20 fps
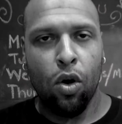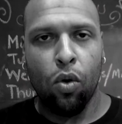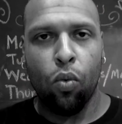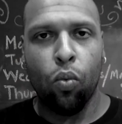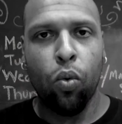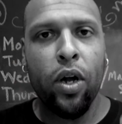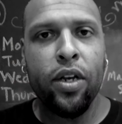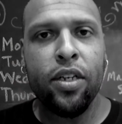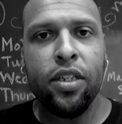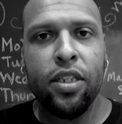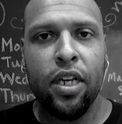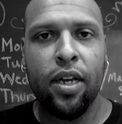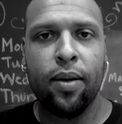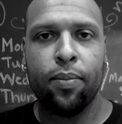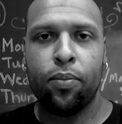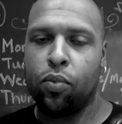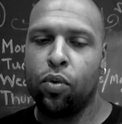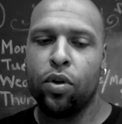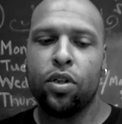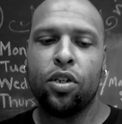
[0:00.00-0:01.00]
One
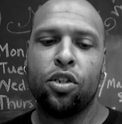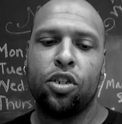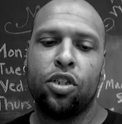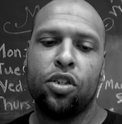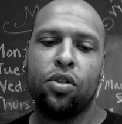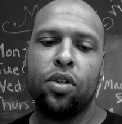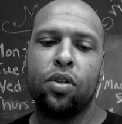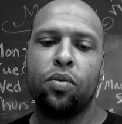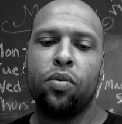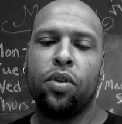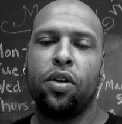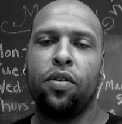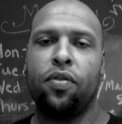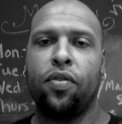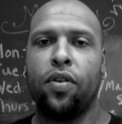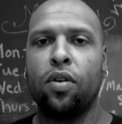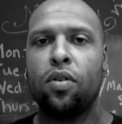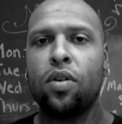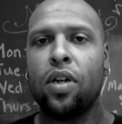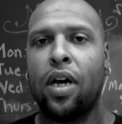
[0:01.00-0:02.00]
tip when you're shooting with your
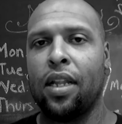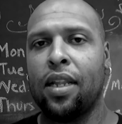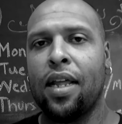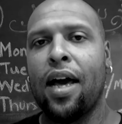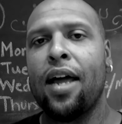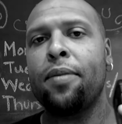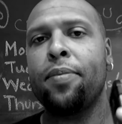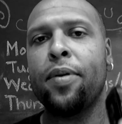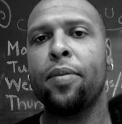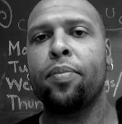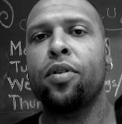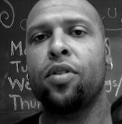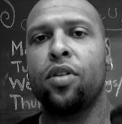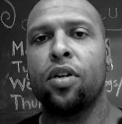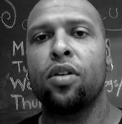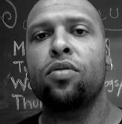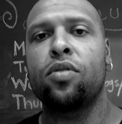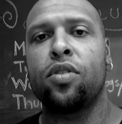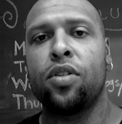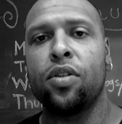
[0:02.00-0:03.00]
phone, a lot of people
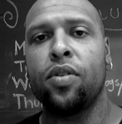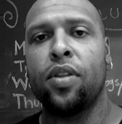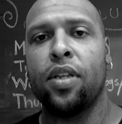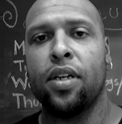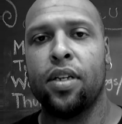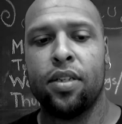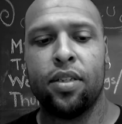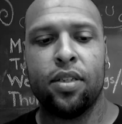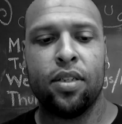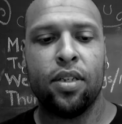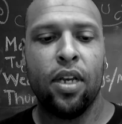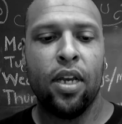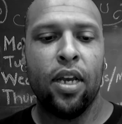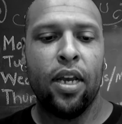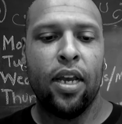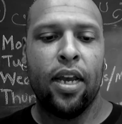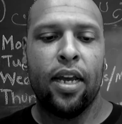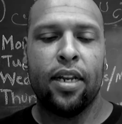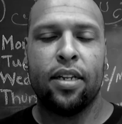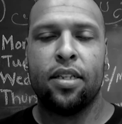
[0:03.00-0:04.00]
don't do this,
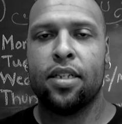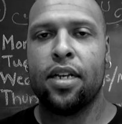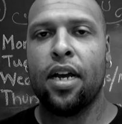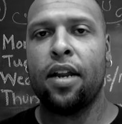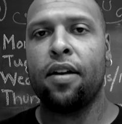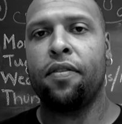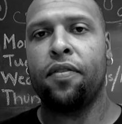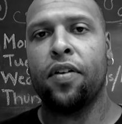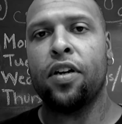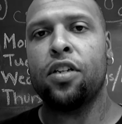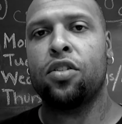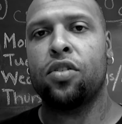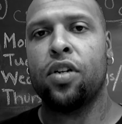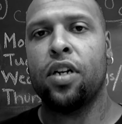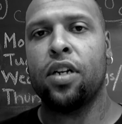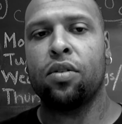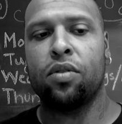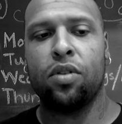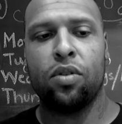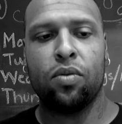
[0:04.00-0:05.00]
and it's kind of
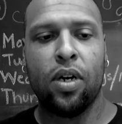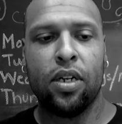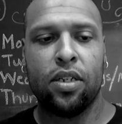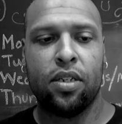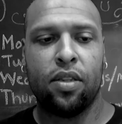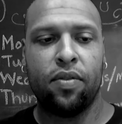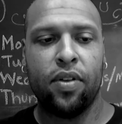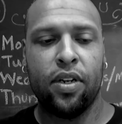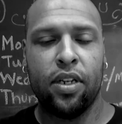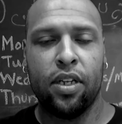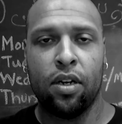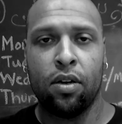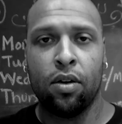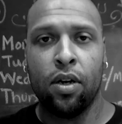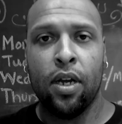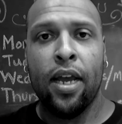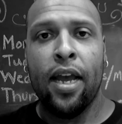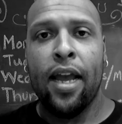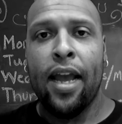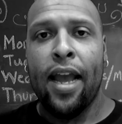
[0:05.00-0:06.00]
frustrating when you watch the video.
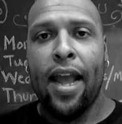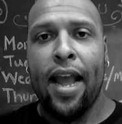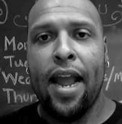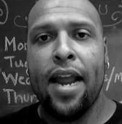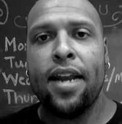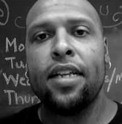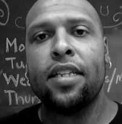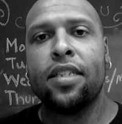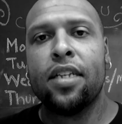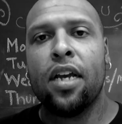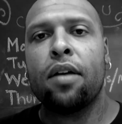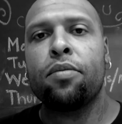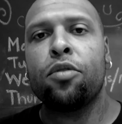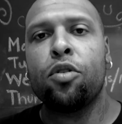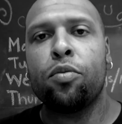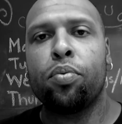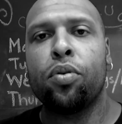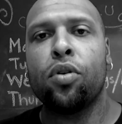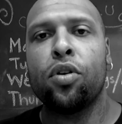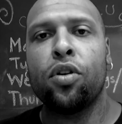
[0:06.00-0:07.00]
Anytime
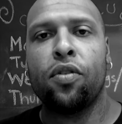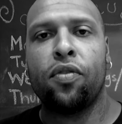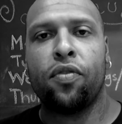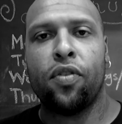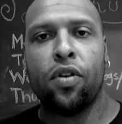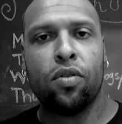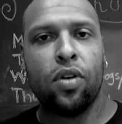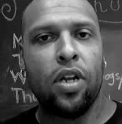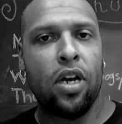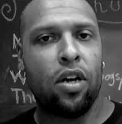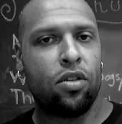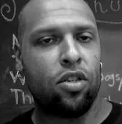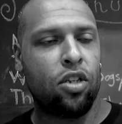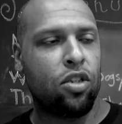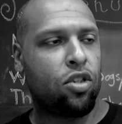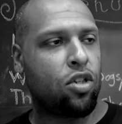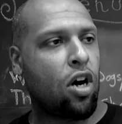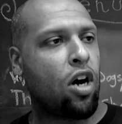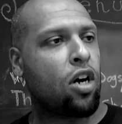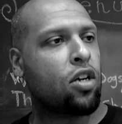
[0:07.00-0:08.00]
you pull your phone out to
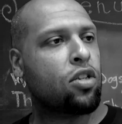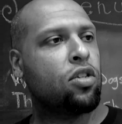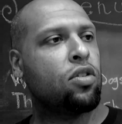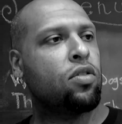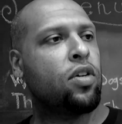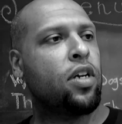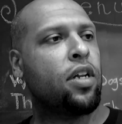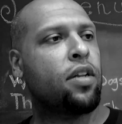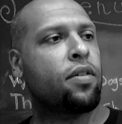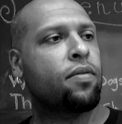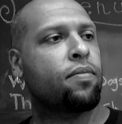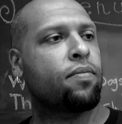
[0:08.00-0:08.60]
talk to it,